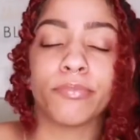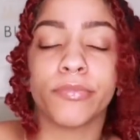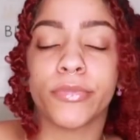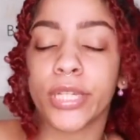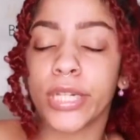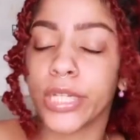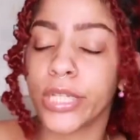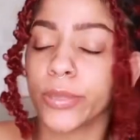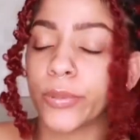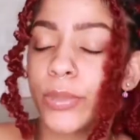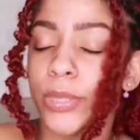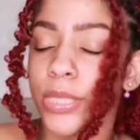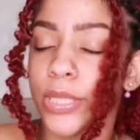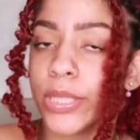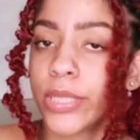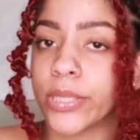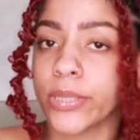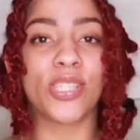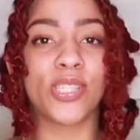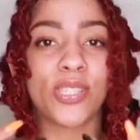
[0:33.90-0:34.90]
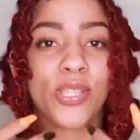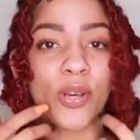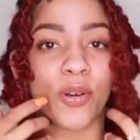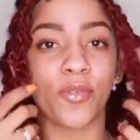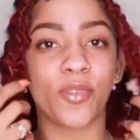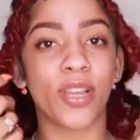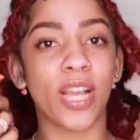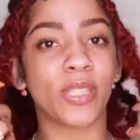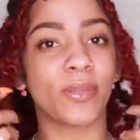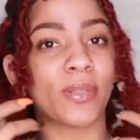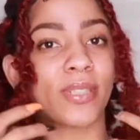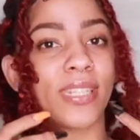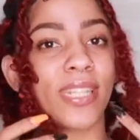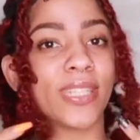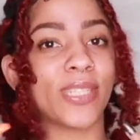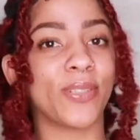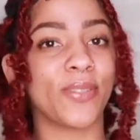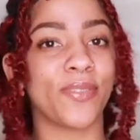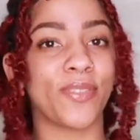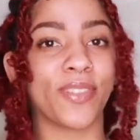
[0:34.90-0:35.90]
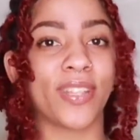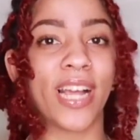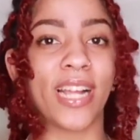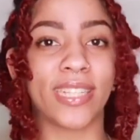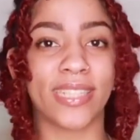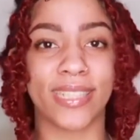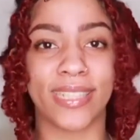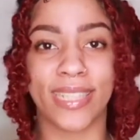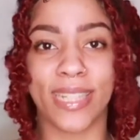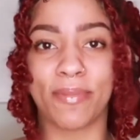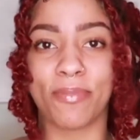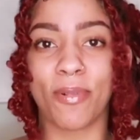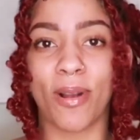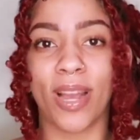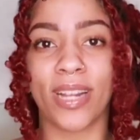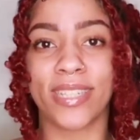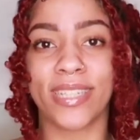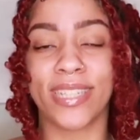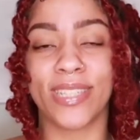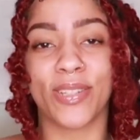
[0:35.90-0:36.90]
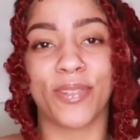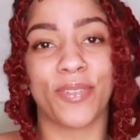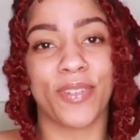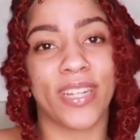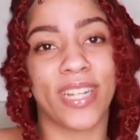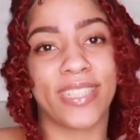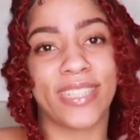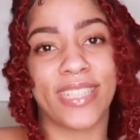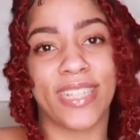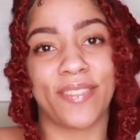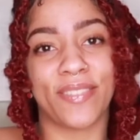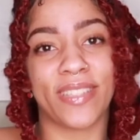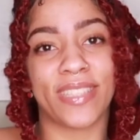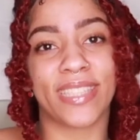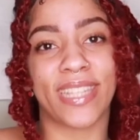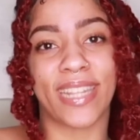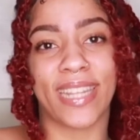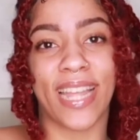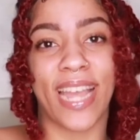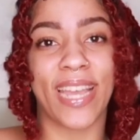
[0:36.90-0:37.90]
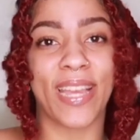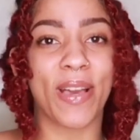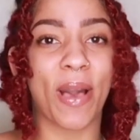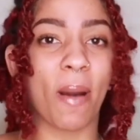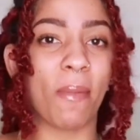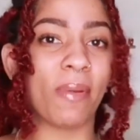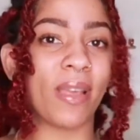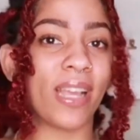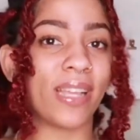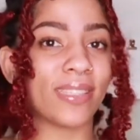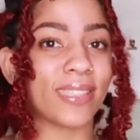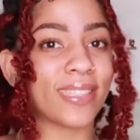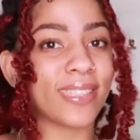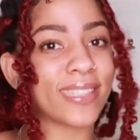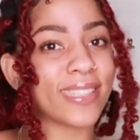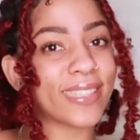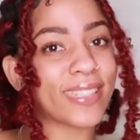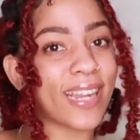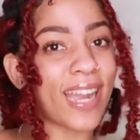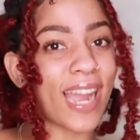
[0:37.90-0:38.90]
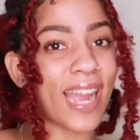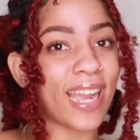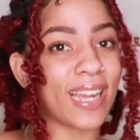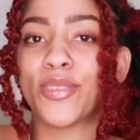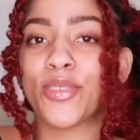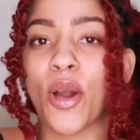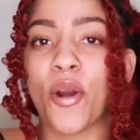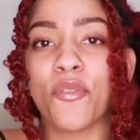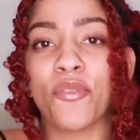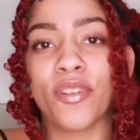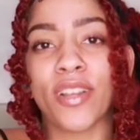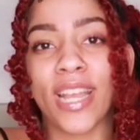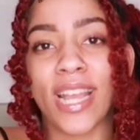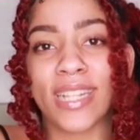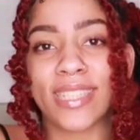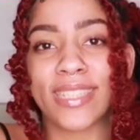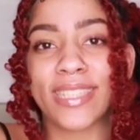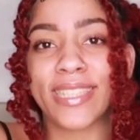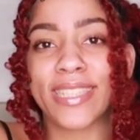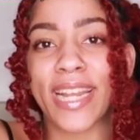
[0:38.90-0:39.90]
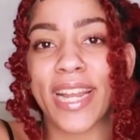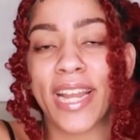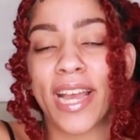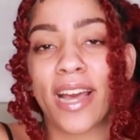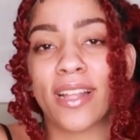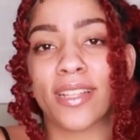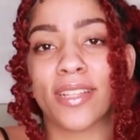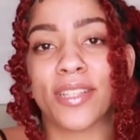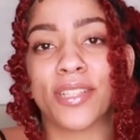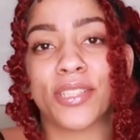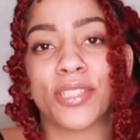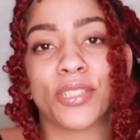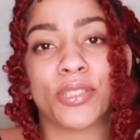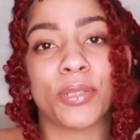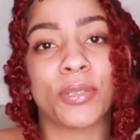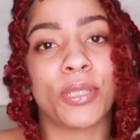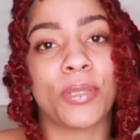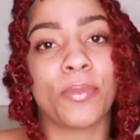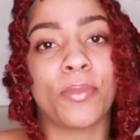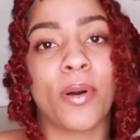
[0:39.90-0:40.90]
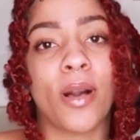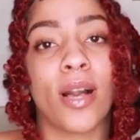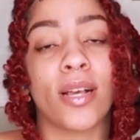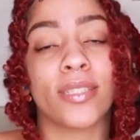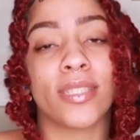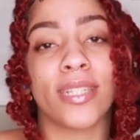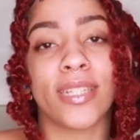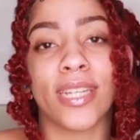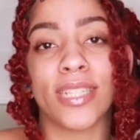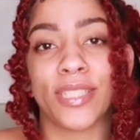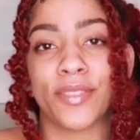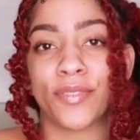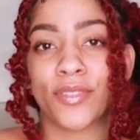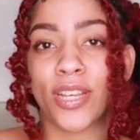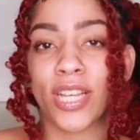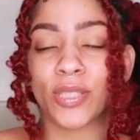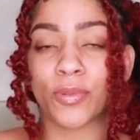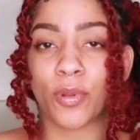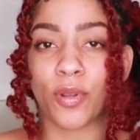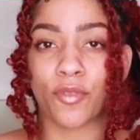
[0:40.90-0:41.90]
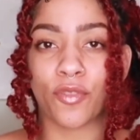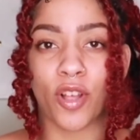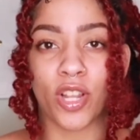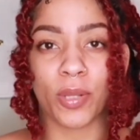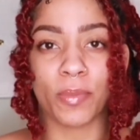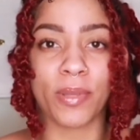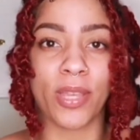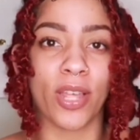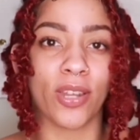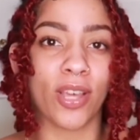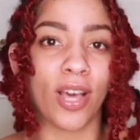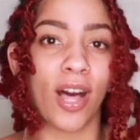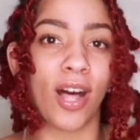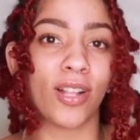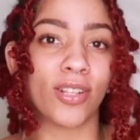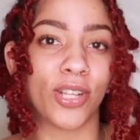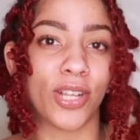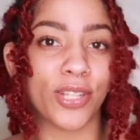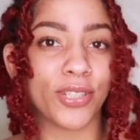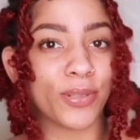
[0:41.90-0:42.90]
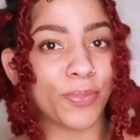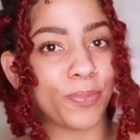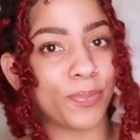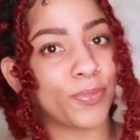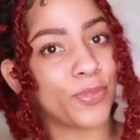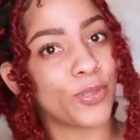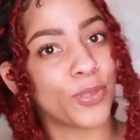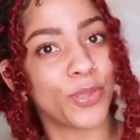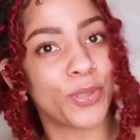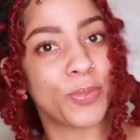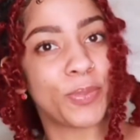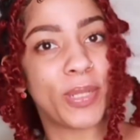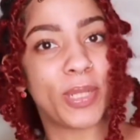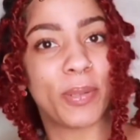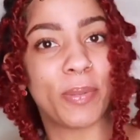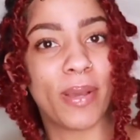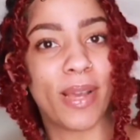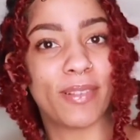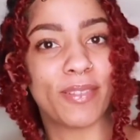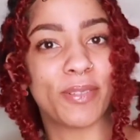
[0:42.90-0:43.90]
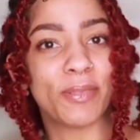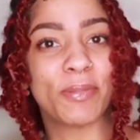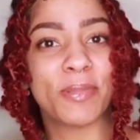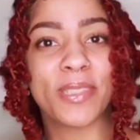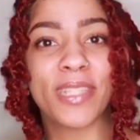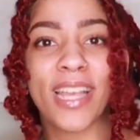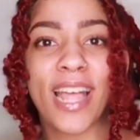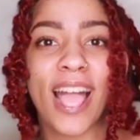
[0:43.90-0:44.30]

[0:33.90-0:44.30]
It is what it is. So if you guys want to stay tuned for that, just keep watching. Don't forget to give this a like, comment, and subscribe. Don't forget to check out the, the description box in case if you guys want to follow me on all other social media platforms.